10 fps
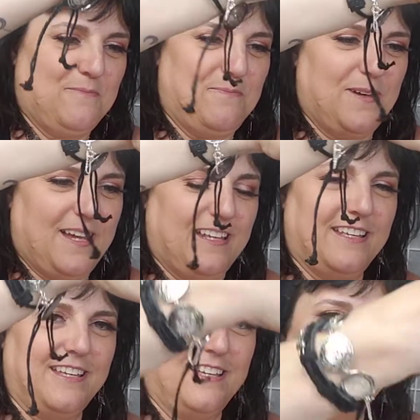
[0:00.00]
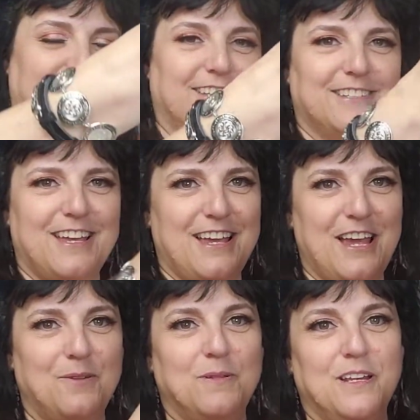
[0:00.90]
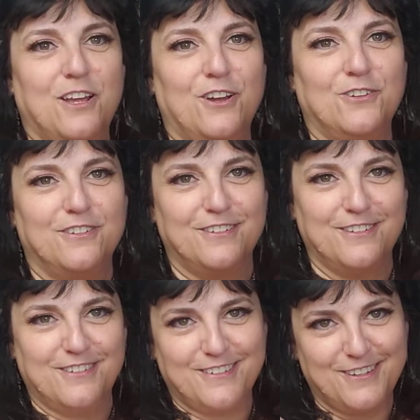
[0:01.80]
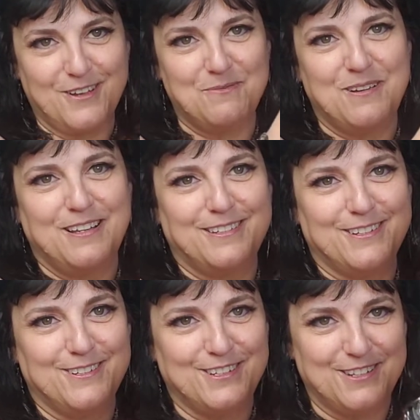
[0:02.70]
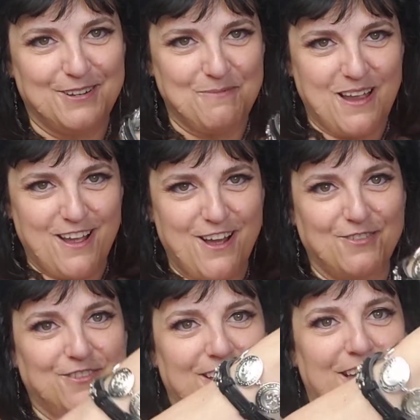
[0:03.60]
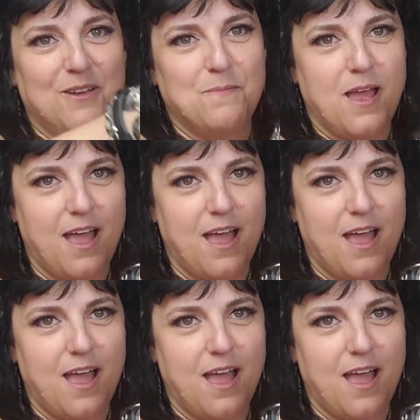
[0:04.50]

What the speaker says: But since I am, you know, a brain surgeon in my off time,